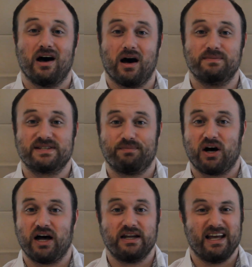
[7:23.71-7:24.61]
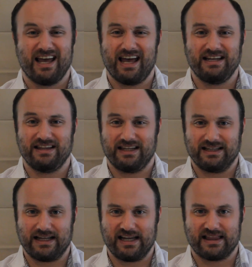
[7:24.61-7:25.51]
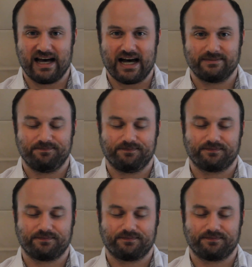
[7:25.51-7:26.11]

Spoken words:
HubSpot, anything like that.